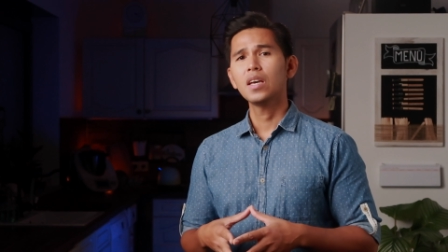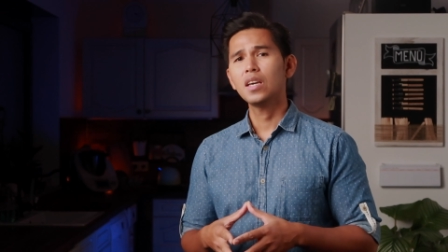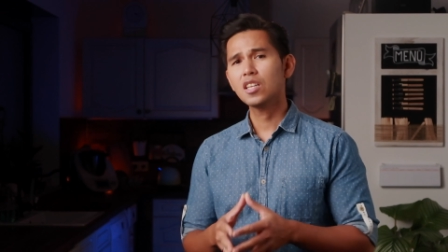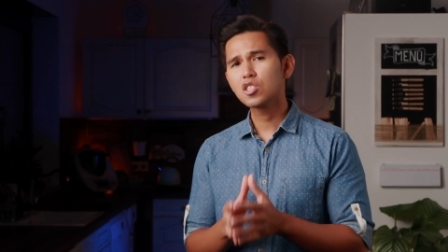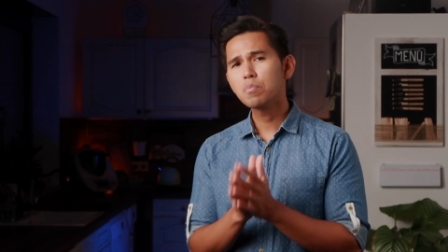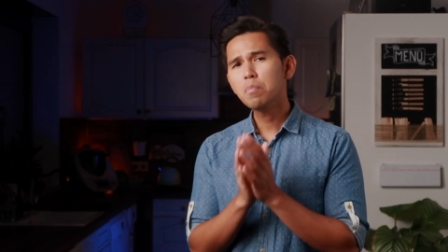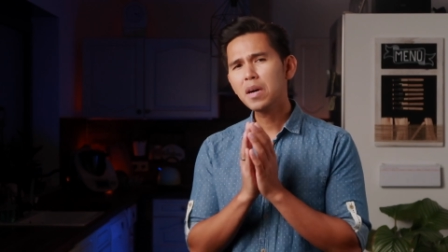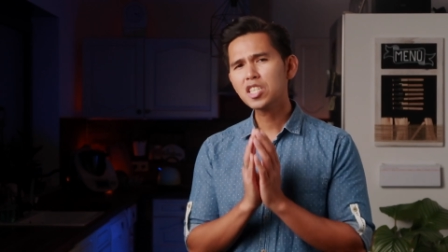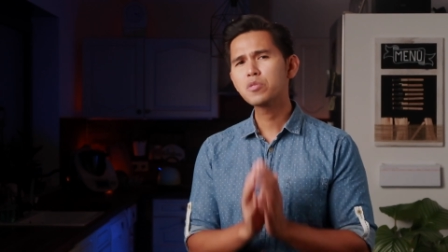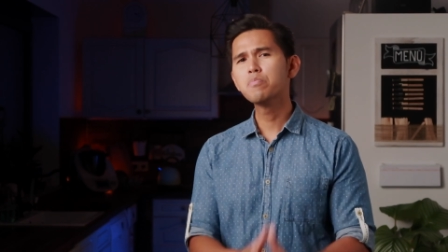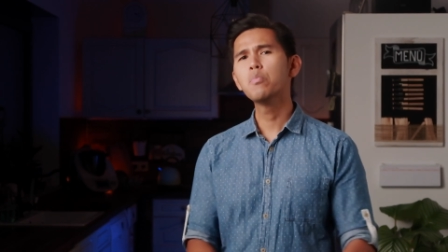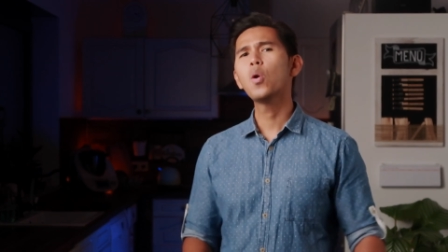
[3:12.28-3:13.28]
It is
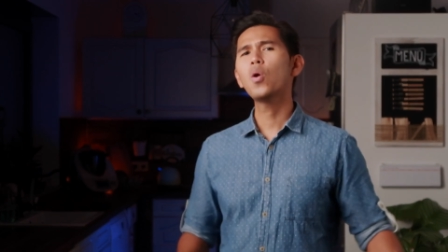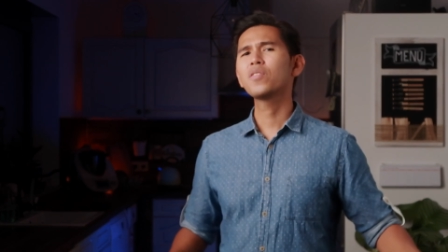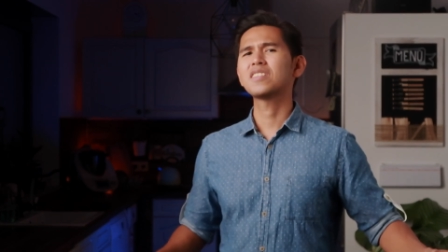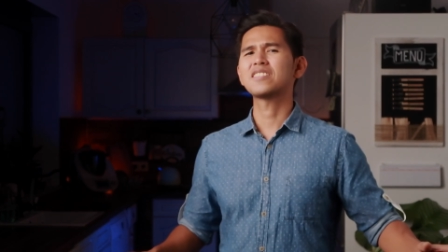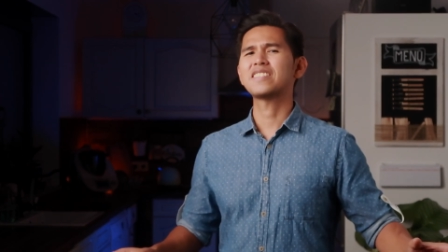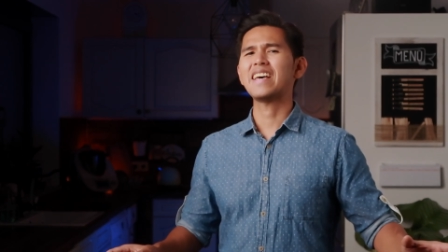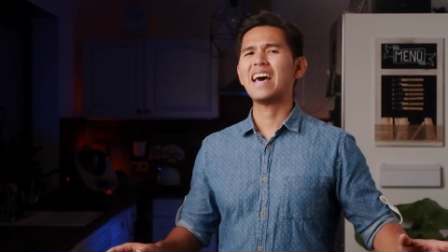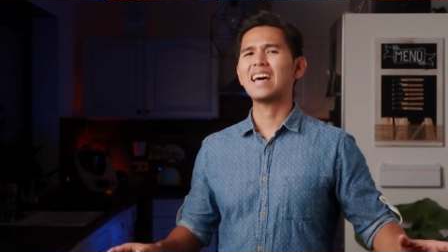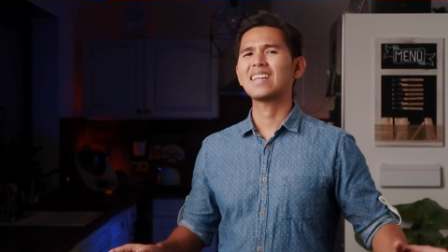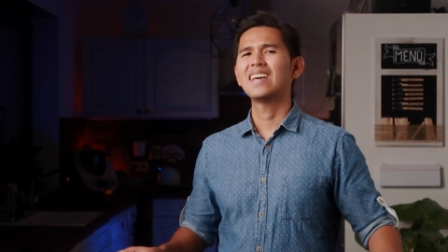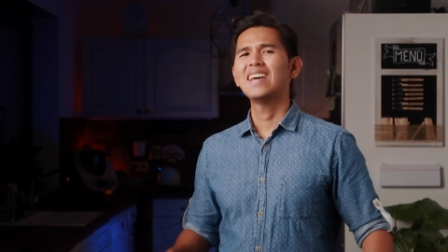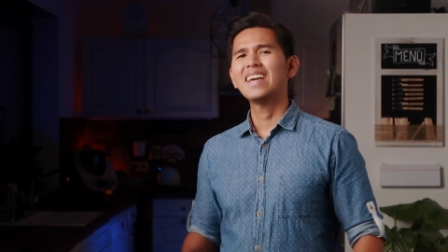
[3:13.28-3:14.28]
much more than
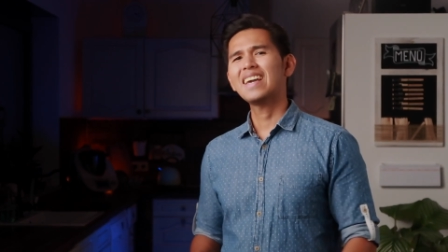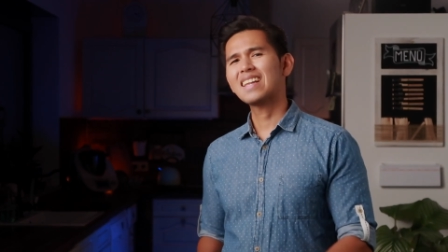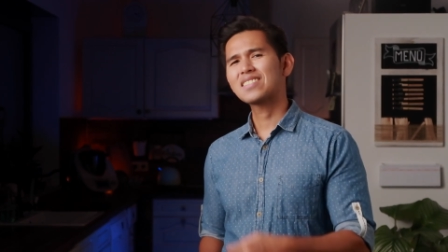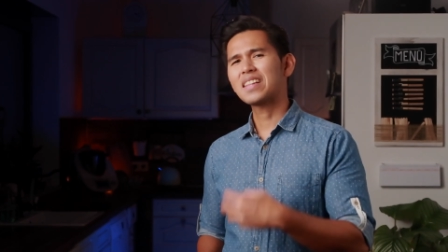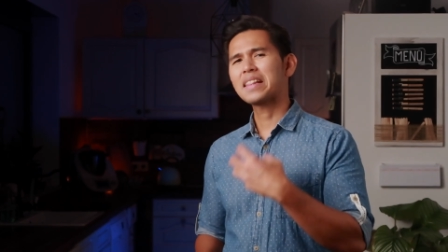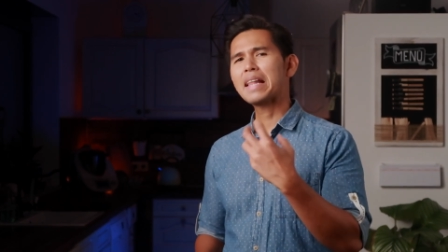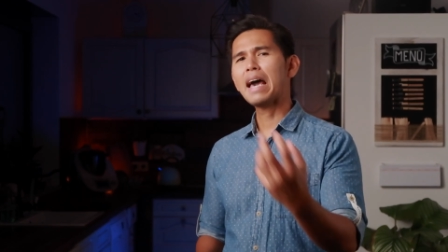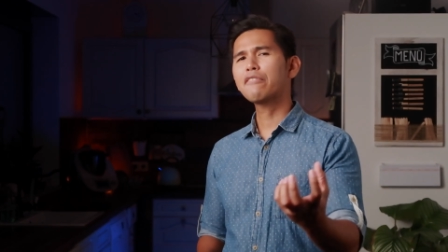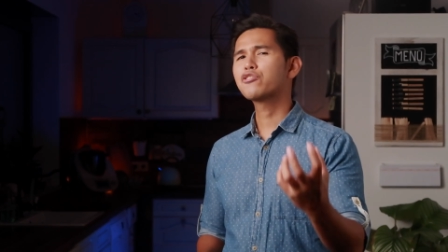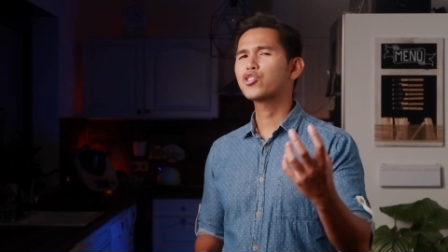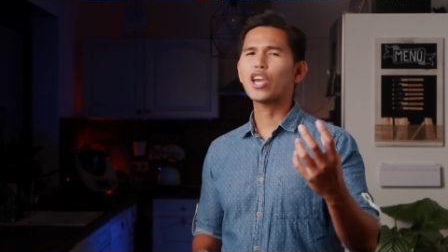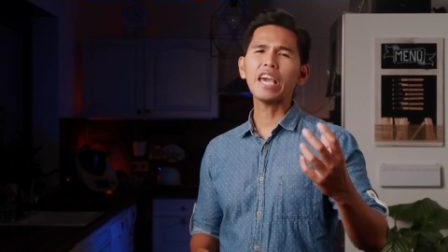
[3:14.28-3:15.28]
that. It is a
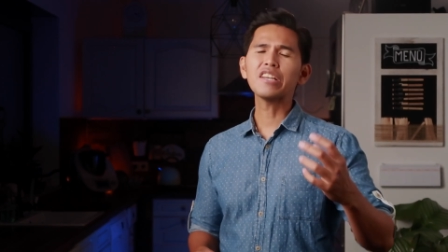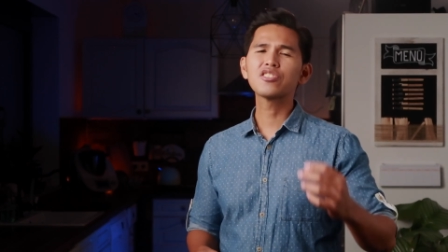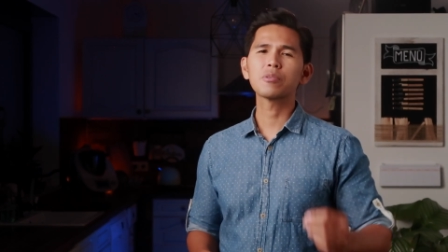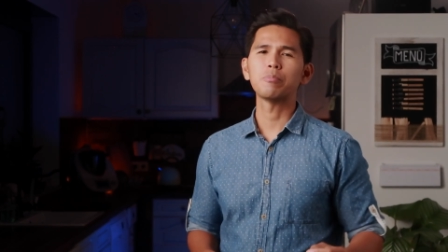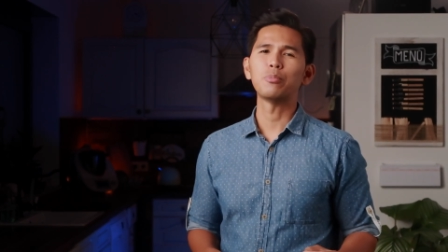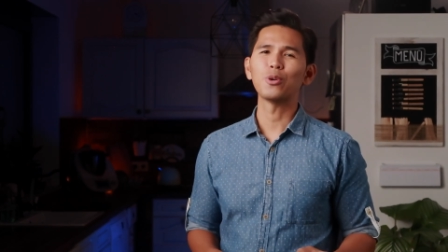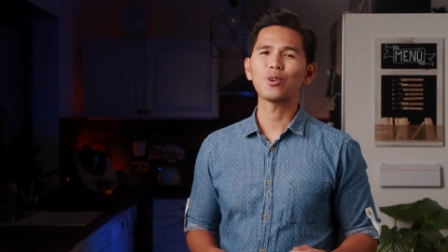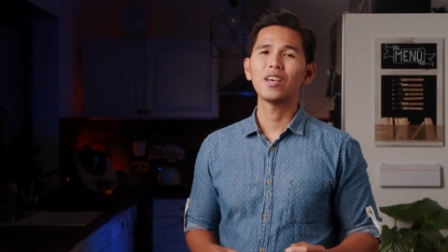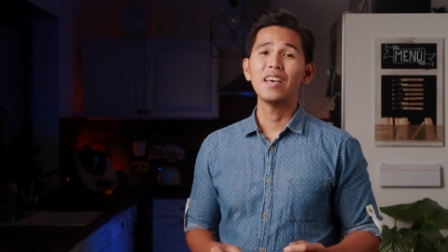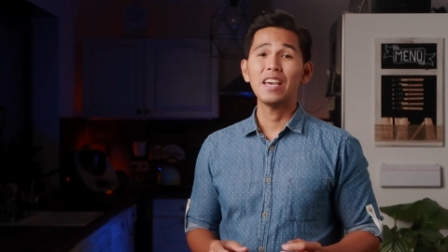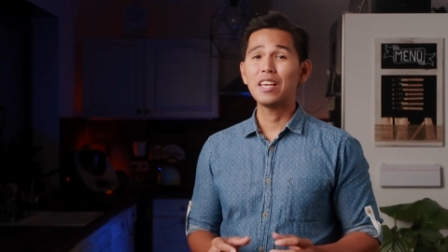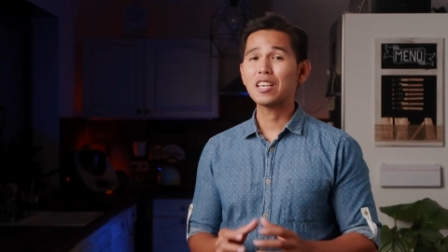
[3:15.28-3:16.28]
life changing book.
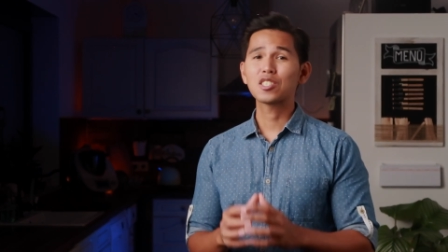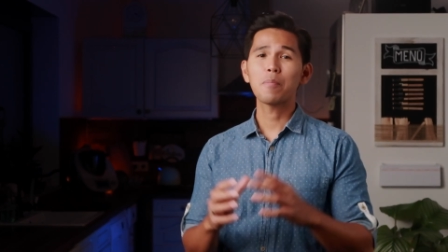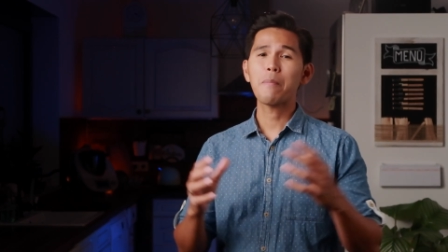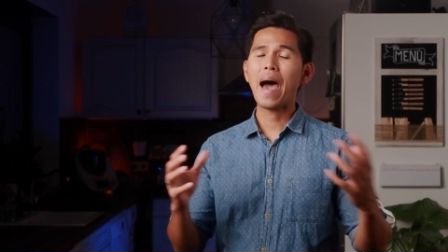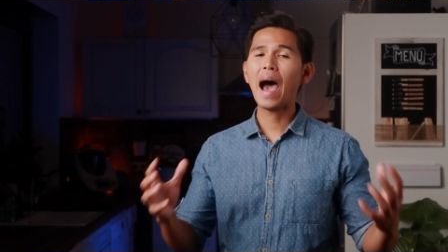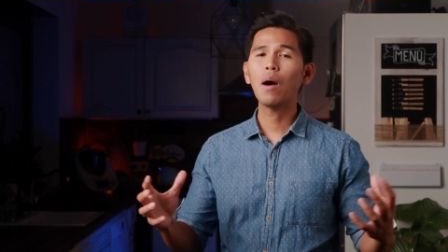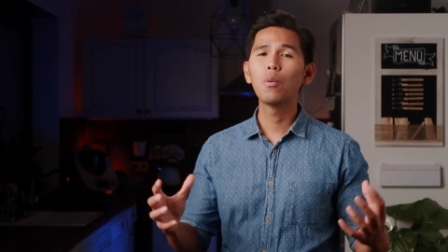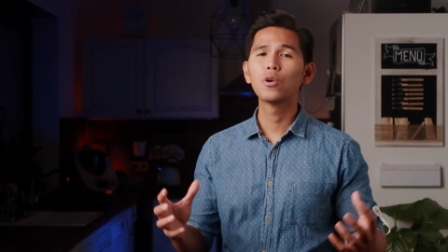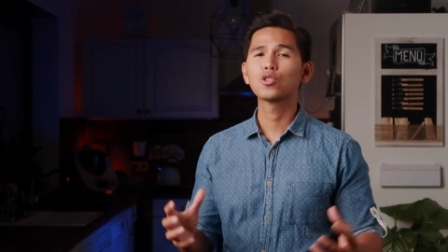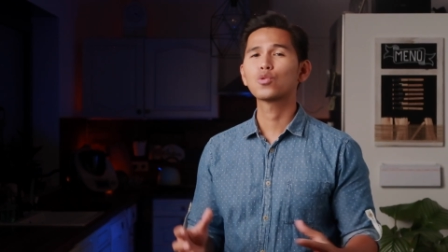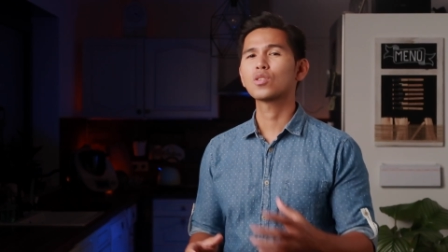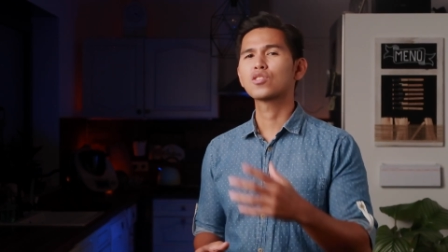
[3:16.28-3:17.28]
It has the power
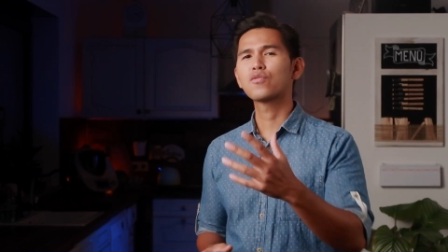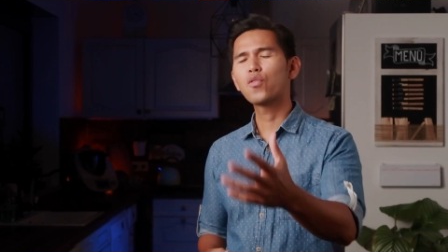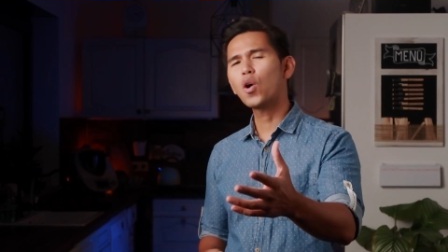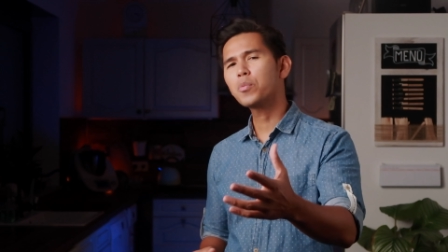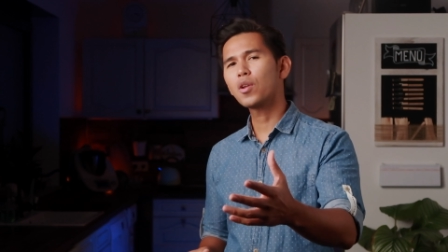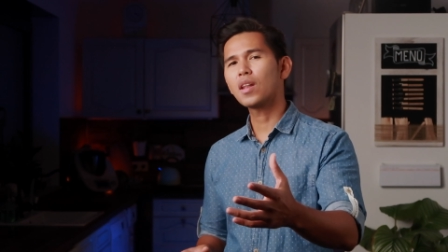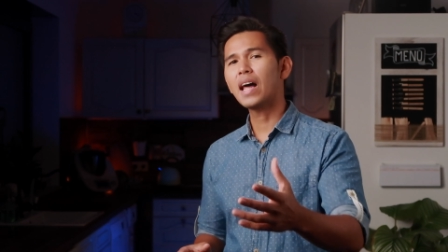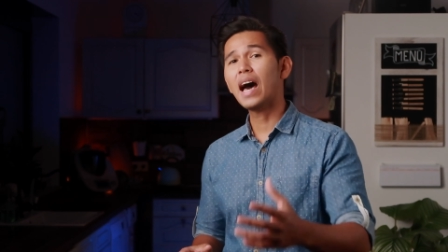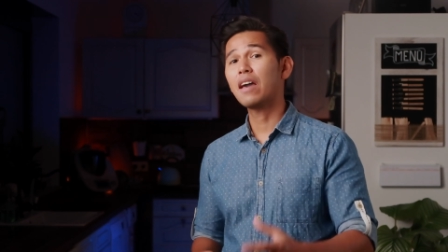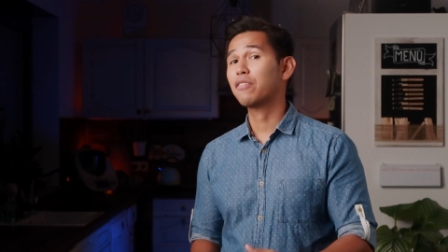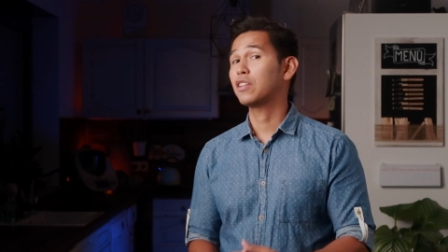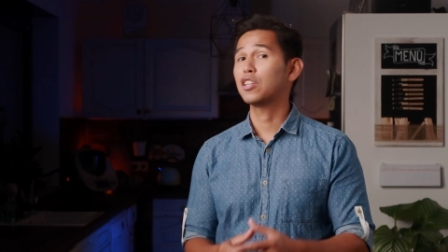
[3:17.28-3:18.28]
to transform your
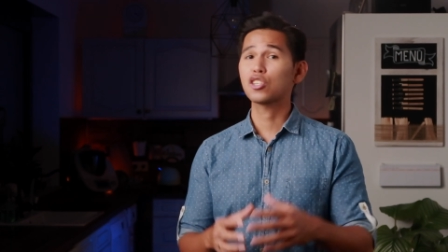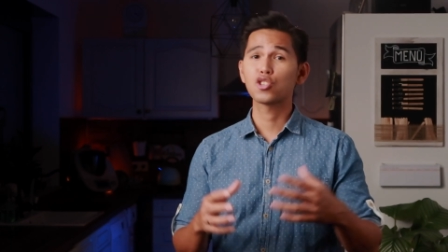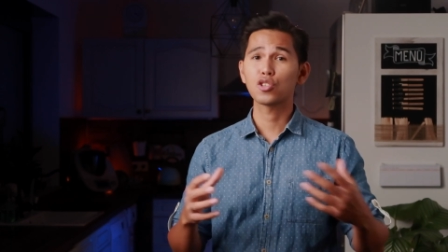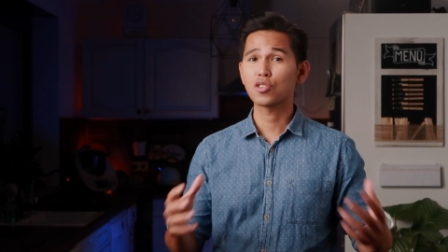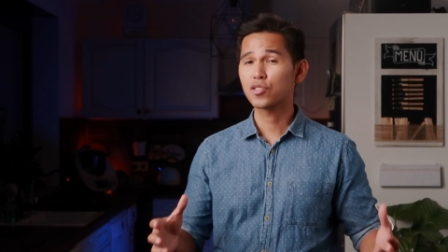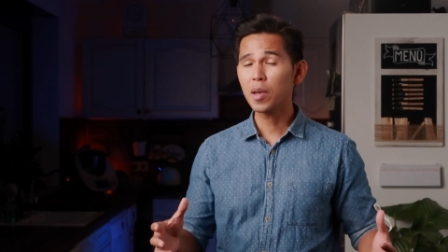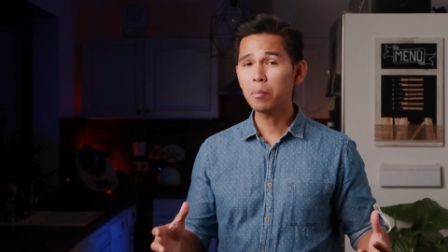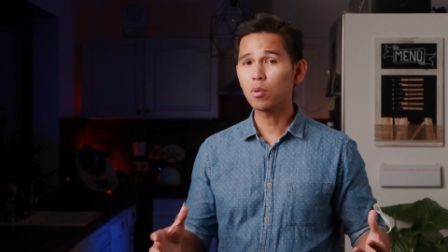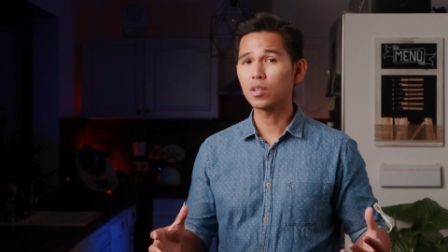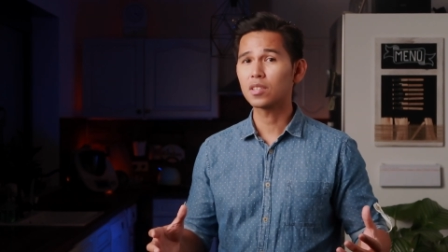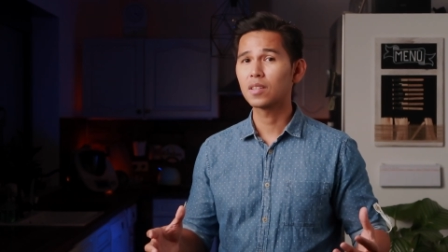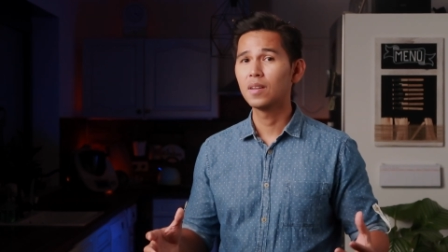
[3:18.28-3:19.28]
life and not just
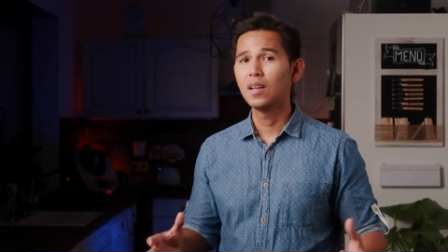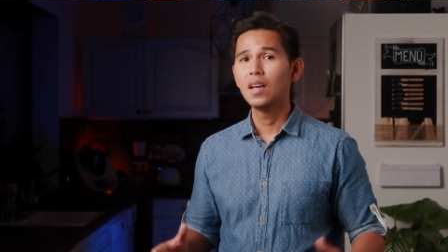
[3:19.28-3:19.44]
assemble it.